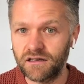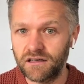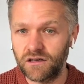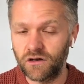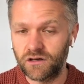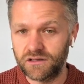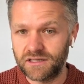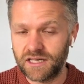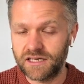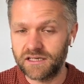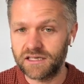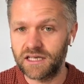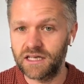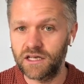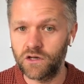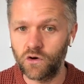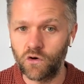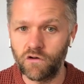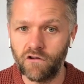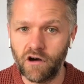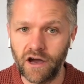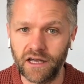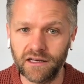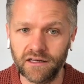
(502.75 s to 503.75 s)

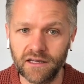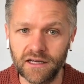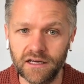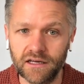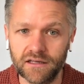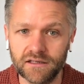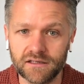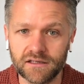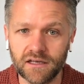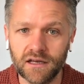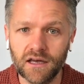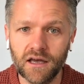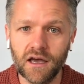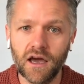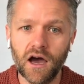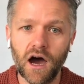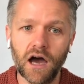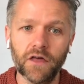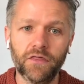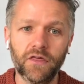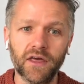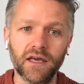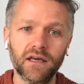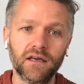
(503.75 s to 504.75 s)
your ideas. I
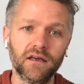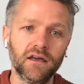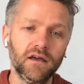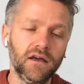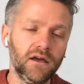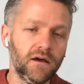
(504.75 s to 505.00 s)
think